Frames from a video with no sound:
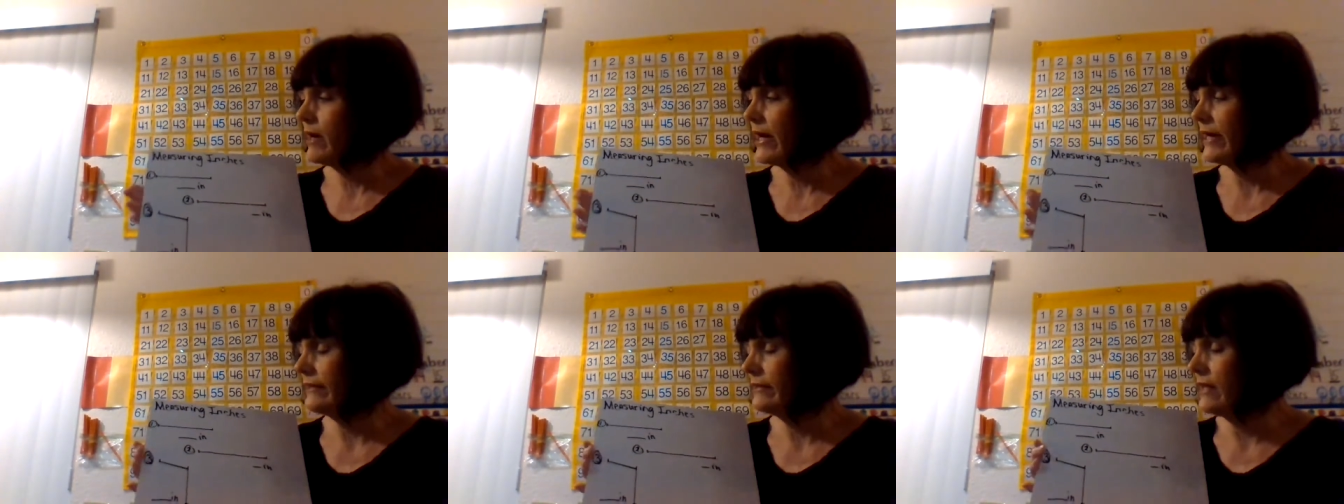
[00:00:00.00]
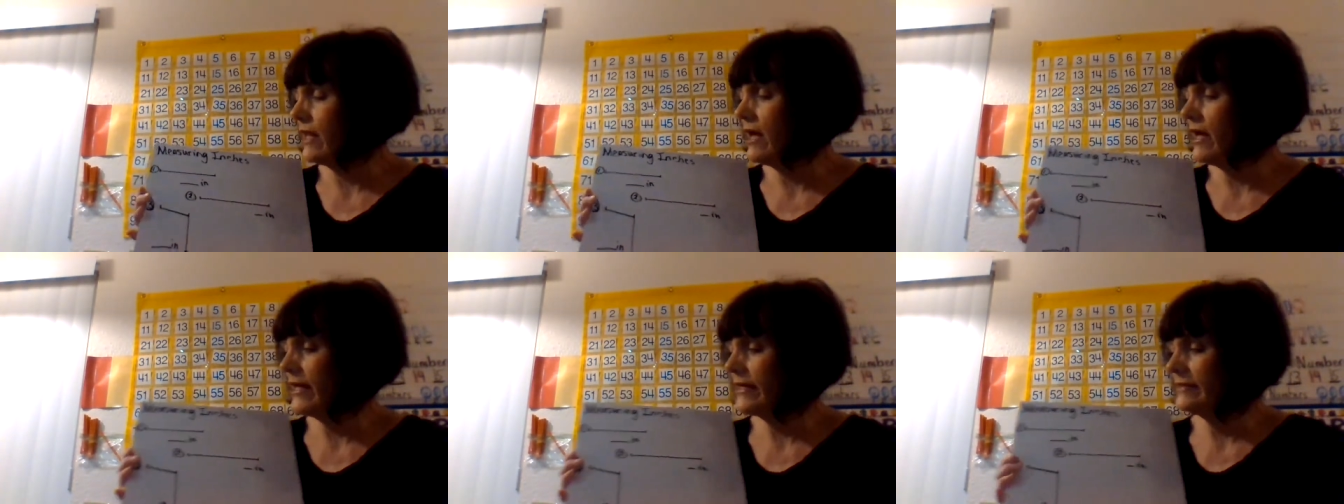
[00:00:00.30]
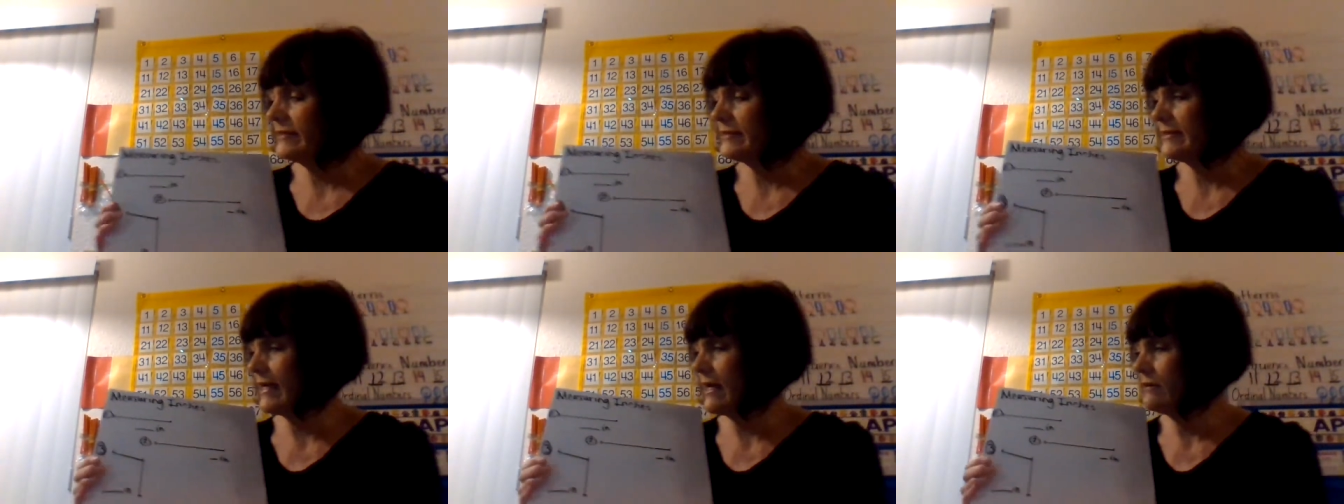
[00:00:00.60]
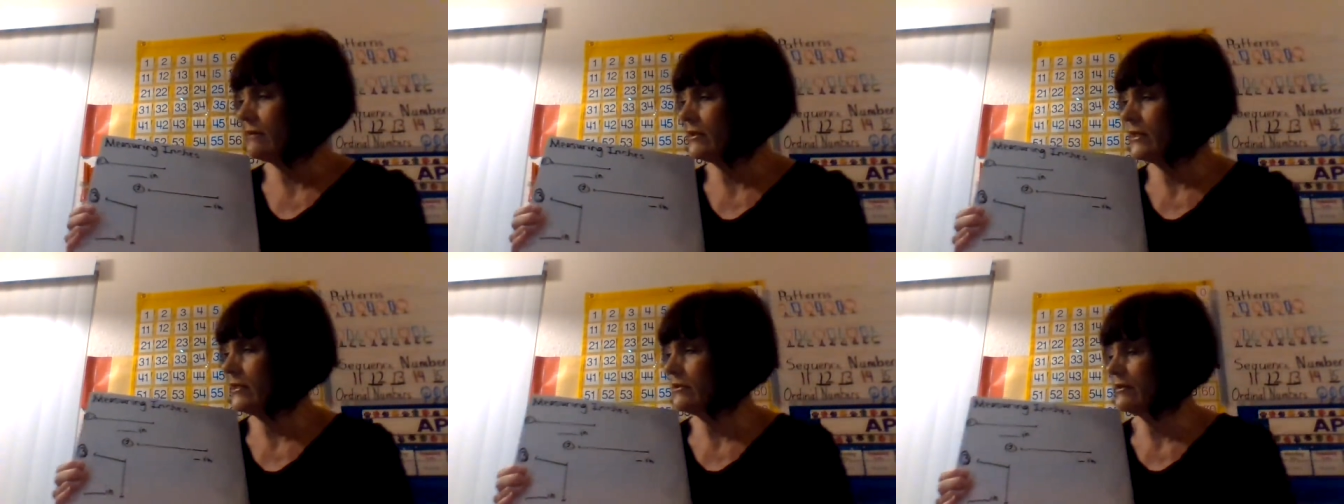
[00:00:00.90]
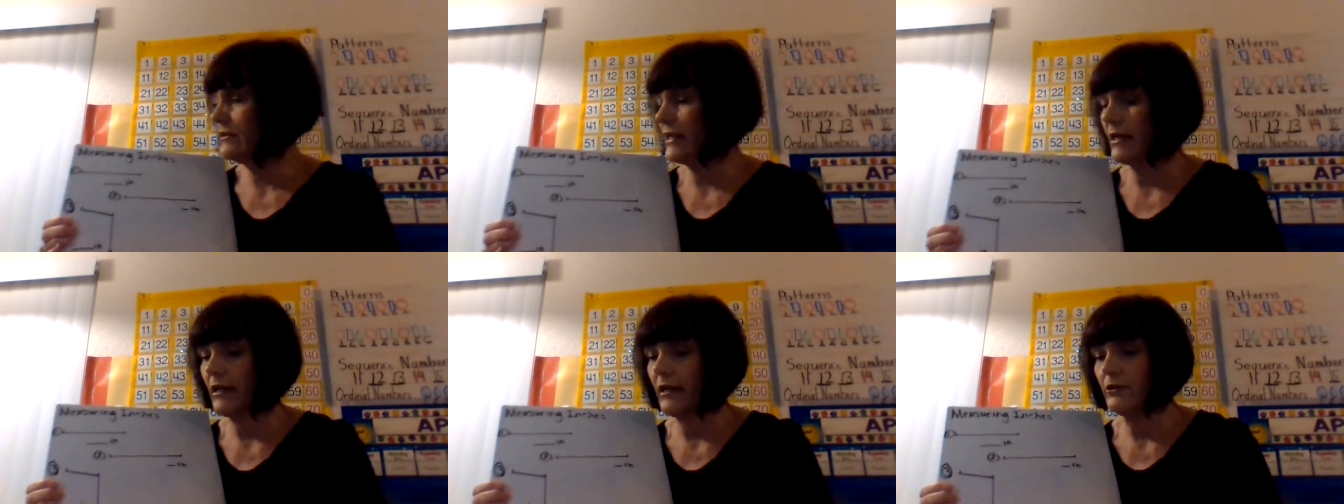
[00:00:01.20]
lines out here
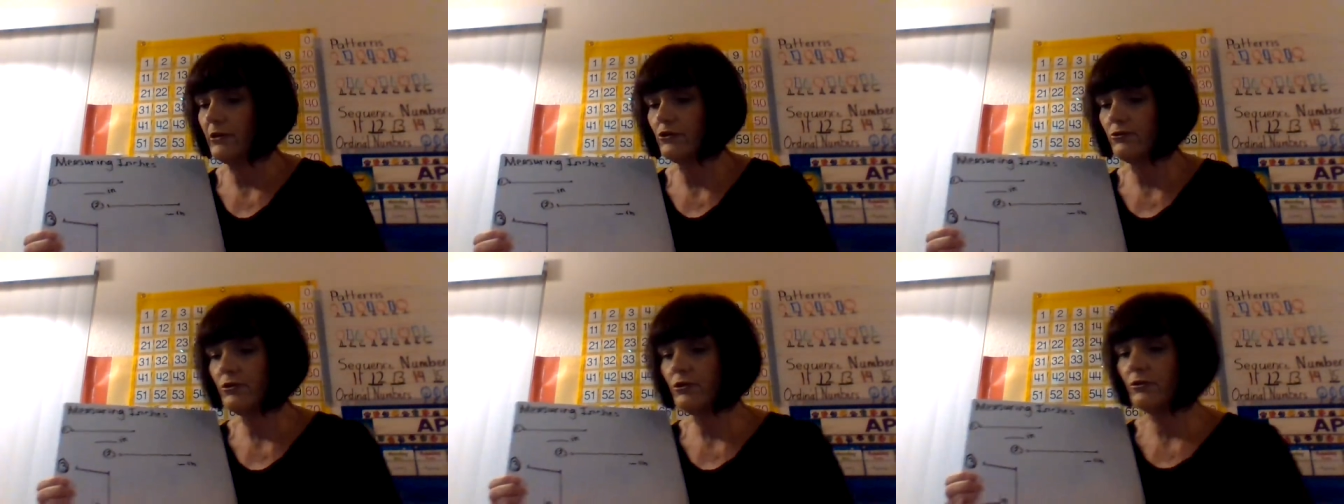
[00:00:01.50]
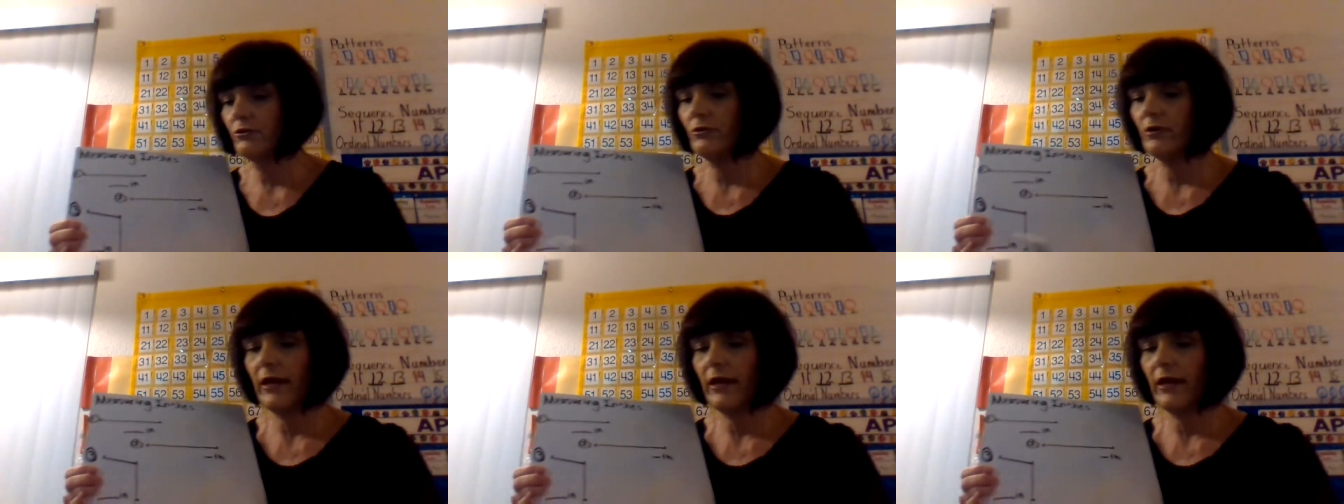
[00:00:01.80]
that I drew,